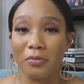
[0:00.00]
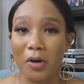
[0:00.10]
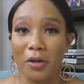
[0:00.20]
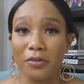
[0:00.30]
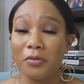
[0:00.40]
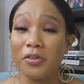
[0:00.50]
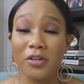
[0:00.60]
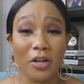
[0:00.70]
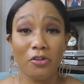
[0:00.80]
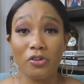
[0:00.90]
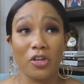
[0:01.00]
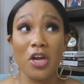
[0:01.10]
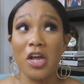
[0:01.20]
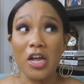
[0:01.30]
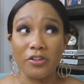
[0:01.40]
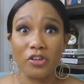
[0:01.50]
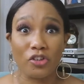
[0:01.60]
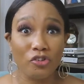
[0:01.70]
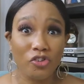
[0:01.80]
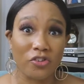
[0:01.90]
as well. So it's another, it's a
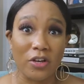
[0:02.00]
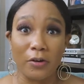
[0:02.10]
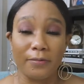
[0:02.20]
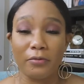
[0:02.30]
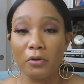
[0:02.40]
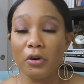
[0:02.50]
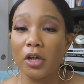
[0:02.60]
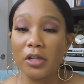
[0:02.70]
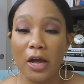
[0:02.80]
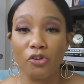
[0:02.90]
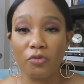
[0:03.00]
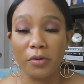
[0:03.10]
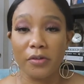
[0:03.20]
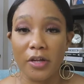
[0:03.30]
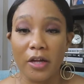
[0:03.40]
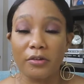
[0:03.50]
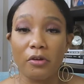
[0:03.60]
huge steal for a loungewear set.